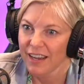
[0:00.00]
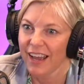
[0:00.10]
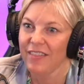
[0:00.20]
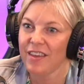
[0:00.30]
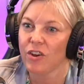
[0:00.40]

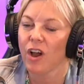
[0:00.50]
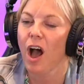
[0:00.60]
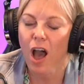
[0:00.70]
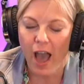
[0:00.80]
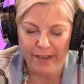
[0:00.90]
And they're,
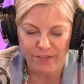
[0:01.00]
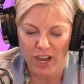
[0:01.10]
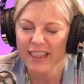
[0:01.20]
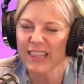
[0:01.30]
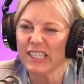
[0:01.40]
I've
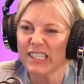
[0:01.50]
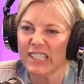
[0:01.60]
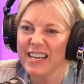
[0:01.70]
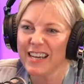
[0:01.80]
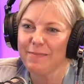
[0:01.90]
got this
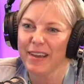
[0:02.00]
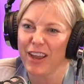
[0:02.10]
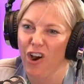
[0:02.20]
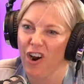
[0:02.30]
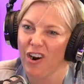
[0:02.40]
thing on
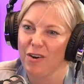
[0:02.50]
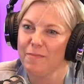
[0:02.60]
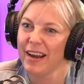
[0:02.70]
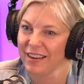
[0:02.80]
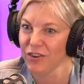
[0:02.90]
my arm
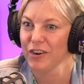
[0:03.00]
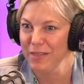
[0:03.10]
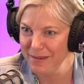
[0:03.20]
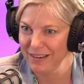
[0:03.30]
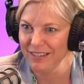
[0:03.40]
and you're in
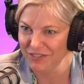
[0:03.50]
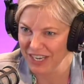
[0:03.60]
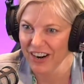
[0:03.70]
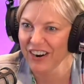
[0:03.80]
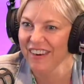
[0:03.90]
the middle of
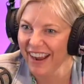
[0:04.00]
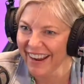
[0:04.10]
dinner, right?